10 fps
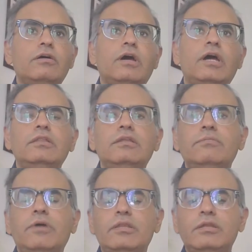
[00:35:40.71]
and
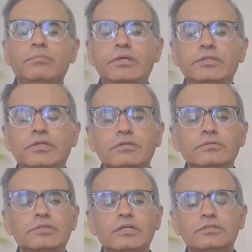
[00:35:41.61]
the basic
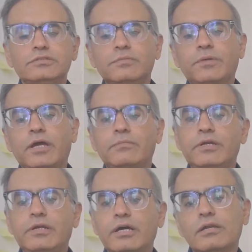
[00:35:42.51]
use case is the primary
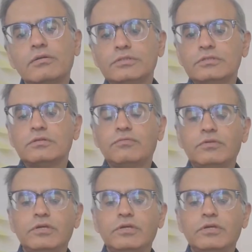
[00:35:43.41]
diagnosis. So we